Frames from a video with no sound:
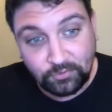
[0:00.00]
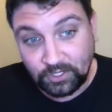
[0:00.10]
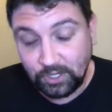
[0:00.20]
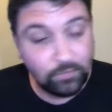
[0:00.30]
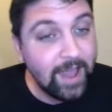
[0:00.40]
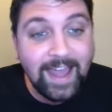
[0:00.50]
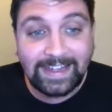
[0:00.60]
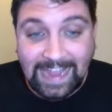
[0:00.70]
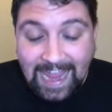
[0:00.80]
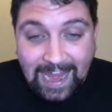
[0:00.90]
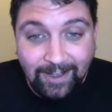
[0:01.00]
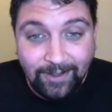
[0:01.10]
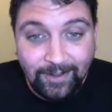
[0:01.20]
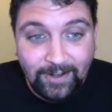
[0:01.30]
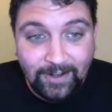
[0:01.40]
Do you not
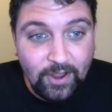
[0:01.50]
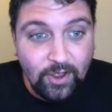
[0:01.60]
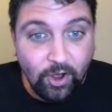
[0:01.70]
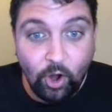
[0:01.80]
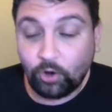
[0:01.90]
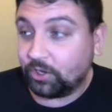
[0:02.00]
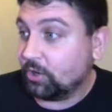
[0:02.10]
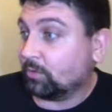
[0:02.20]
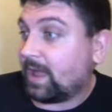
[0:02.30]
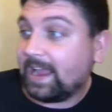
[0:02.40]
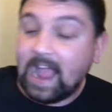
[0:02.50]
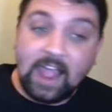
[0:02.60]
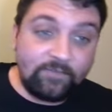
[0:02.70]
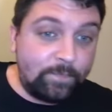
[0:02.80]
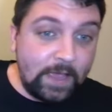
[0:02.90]
care? Or you like,
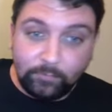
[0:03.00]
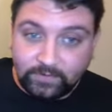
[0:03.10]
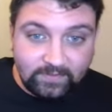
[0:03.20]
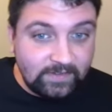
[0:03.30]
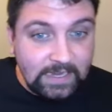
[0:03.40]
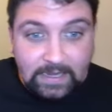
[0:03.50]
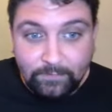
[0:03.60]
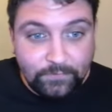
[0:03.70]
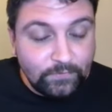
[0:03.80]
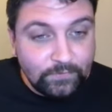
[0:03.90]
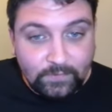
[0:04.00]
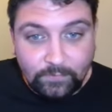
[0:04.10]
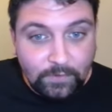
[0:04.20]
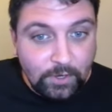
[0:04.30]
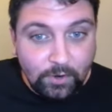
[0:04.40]
I've been with Steve's,
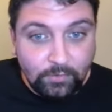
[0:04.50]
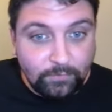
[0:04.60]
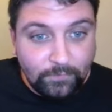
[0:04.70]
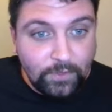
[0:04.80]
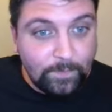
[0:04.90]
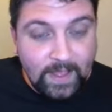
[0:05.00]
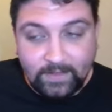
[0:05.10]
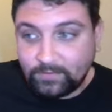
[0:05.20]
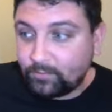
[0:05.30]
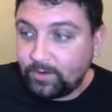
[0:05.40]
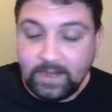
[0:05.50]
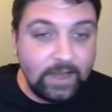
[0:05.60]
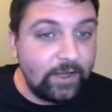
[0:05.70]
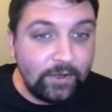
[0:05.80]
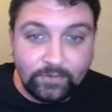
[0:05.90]
you know, for the past three
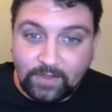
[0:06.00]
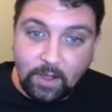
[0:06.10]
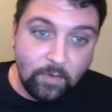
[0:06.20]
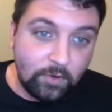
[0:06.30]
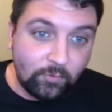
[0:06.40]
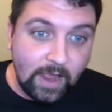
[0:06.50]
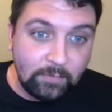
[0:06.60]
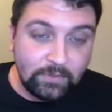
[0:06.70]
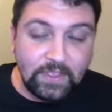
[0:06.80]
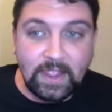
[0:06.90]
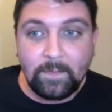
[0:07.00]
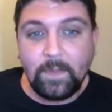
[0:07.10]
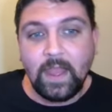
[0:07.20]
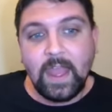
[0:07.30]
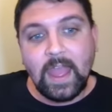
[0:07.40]
years. I want to ride with
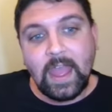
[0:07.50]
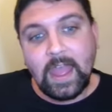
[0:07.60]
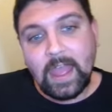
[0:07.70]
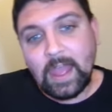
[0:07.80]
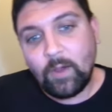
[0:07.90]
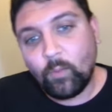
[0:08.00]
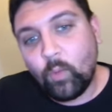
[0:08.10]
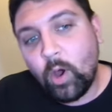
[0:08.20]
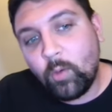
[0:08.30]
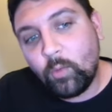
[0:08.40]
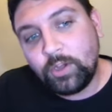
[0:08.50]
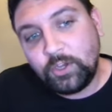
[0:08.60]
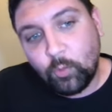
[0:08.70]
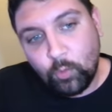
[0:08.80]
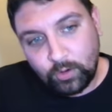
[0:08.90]
him. What would
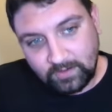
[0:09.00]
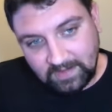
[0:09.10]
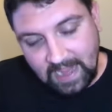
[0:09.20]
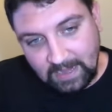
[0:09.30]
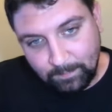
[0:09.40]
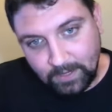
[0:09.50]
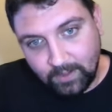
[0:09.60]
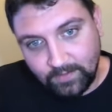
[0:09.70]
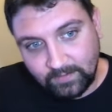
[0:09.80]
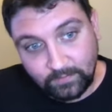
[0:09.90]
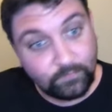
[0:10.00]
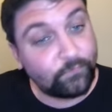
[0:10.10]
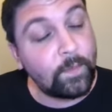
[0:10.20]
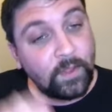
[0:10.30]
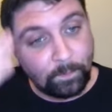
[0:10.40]
your take be on this
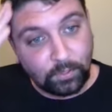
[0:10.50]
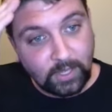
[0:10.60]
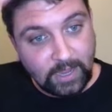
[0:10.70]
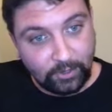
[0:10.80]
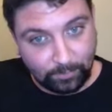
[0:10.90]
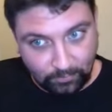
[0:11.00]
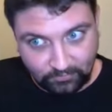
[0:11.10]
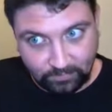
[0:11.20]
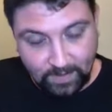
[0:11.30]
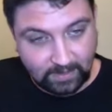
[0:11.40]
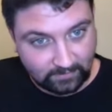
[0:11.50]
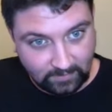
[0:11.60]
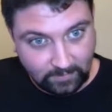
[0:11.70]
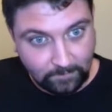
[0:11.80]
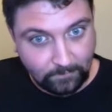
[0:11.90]
from the player
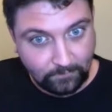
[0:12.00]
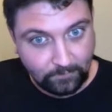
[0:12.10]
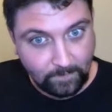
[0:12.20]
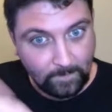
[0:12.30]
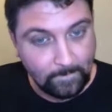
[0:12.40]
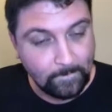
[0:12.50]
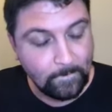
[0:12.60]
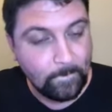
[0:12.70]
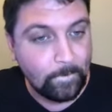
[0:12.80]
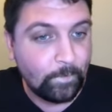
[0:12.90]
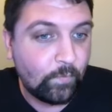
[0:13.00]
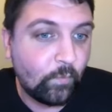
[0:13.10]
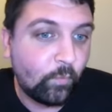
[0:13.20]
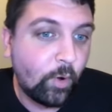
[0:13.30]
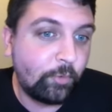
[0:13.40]
perspective?
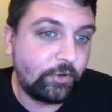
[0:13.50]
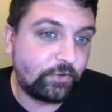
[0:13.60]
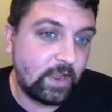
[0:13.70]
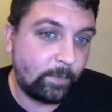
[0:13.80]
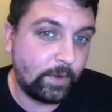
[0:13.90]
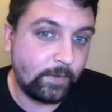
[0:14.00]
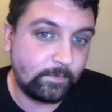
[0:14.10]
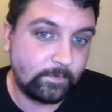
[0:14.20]
What would your take be?